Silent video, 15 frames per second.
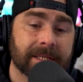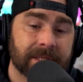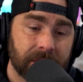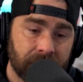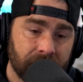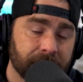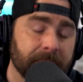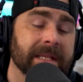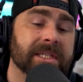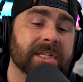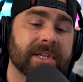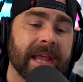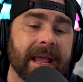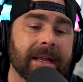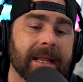that you've been
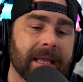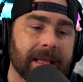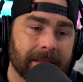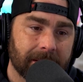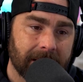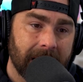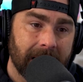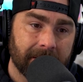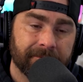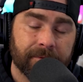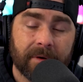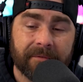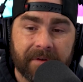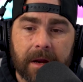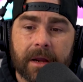standing in the line for
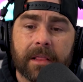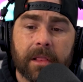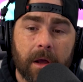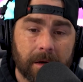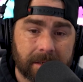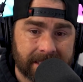a very long